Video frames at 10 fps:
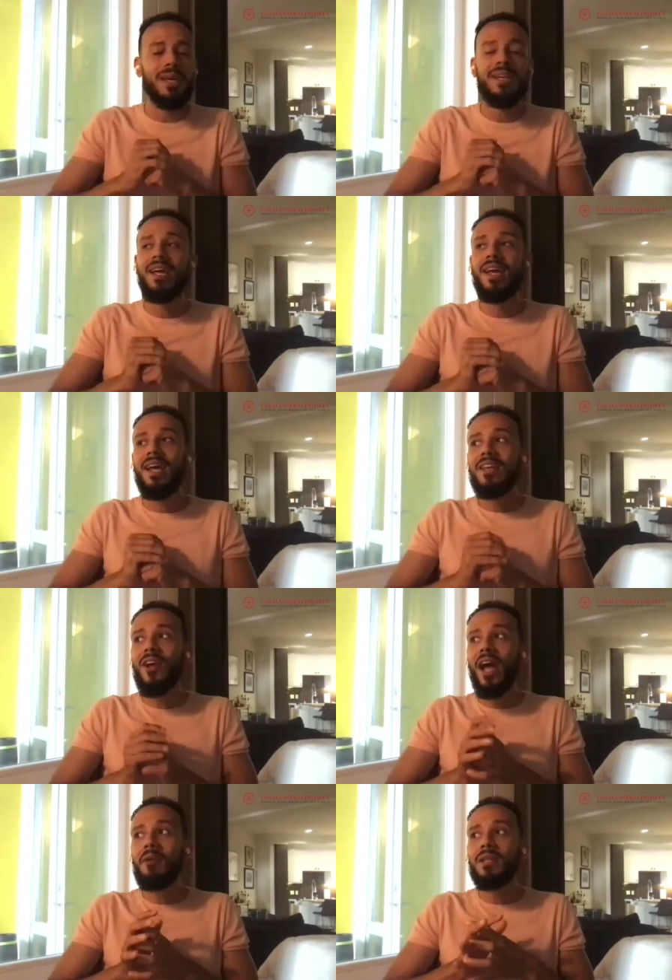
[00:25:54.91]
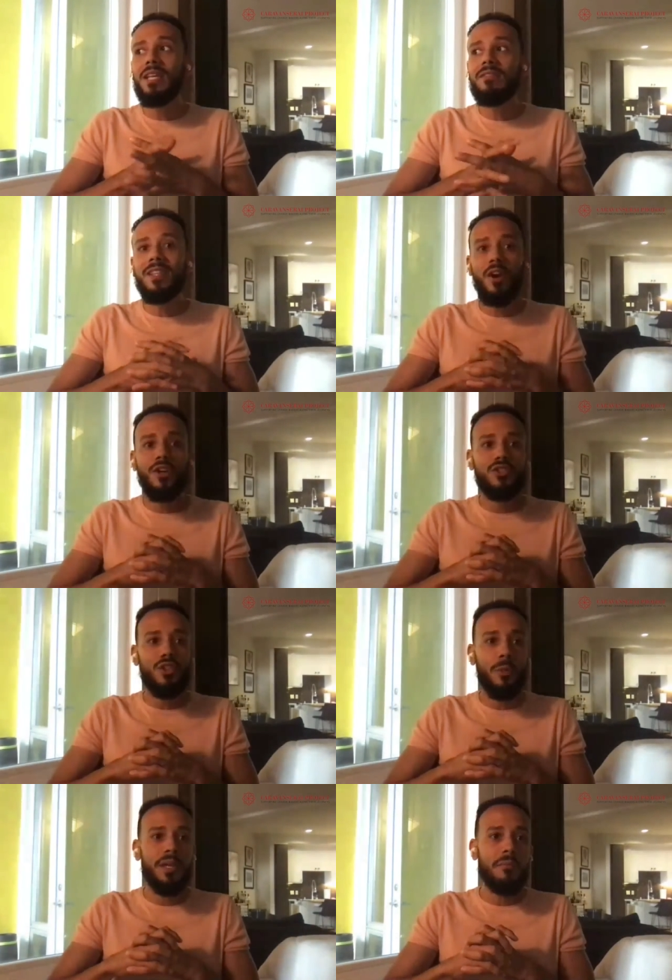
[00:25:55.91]
But, you know, I believe that there are
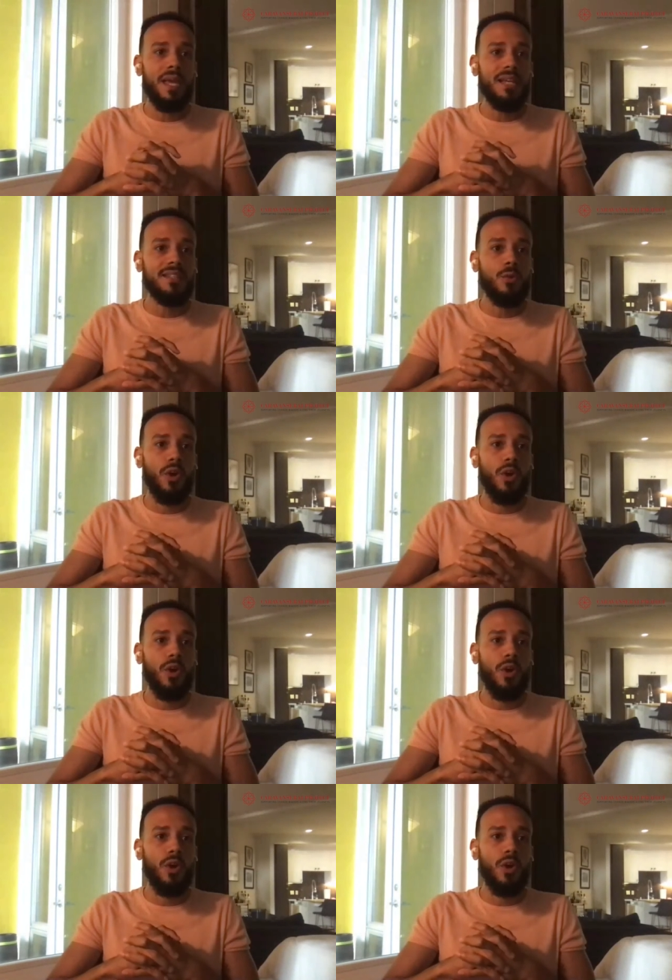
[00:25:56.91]
so many amazing